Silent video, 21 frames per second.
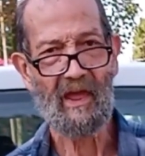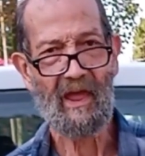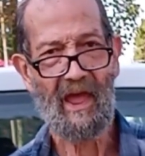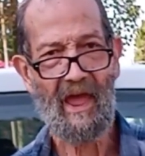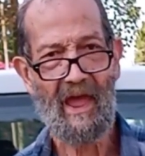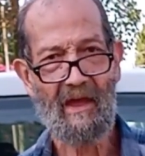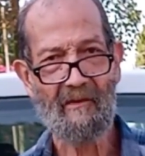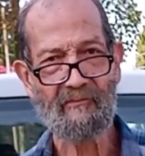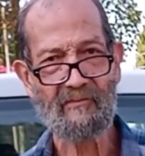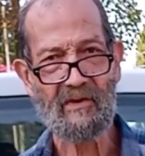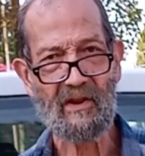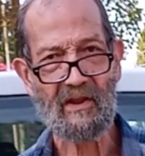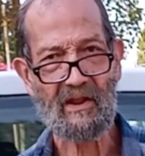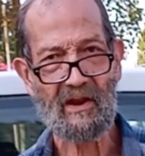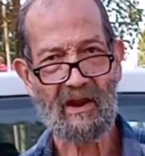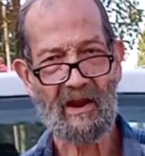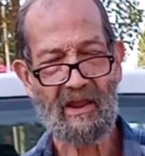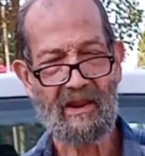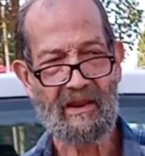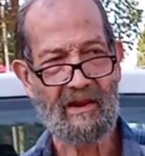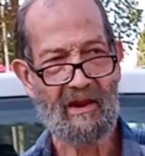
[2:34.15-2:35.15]
having to
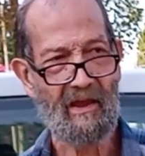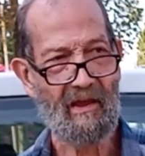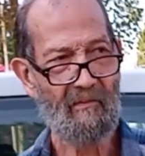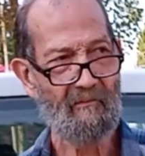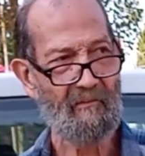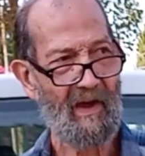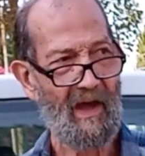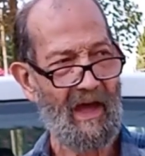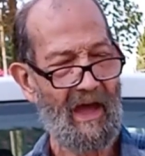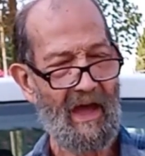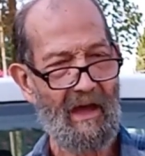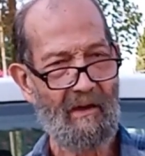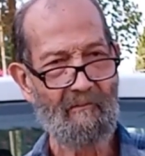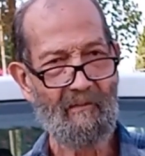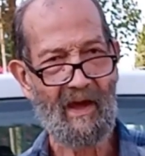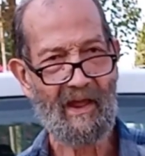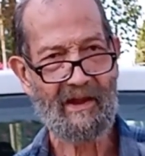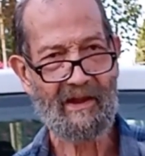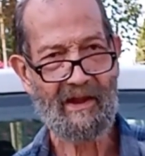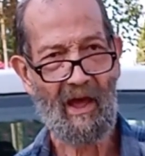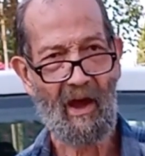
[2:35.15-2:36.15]
clean up
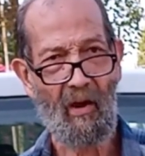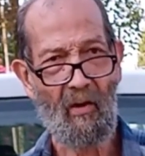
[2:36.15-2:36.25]
behind my